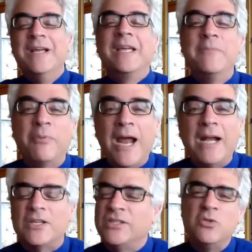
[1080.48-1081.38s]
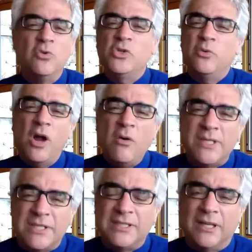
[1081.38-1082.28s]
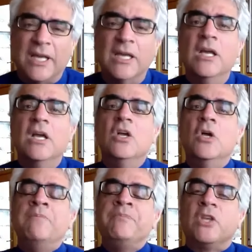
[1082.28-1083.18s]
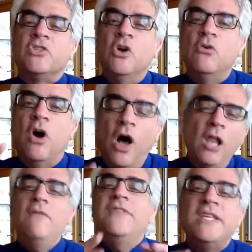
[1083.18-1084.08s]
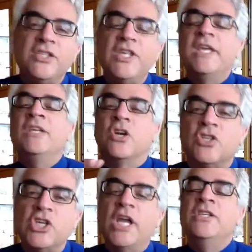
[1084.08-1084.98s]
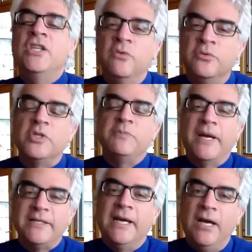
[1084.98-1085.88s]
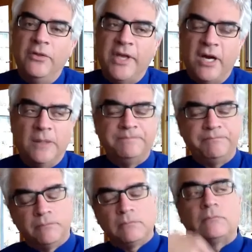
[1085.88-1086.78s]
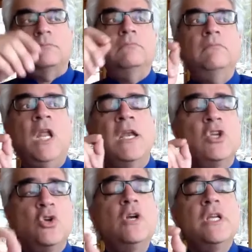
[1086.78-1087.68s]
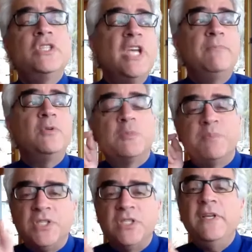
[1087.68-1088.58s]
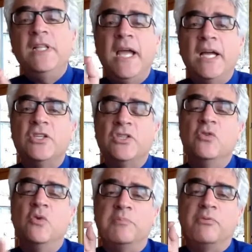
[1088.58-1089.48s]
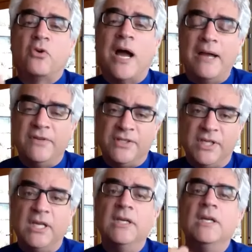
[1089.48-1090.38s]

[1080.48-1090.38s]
can practice. These rules were always silly. So all of these things are changing with respect to healthcare. Now, your example specifically had to do with privacy.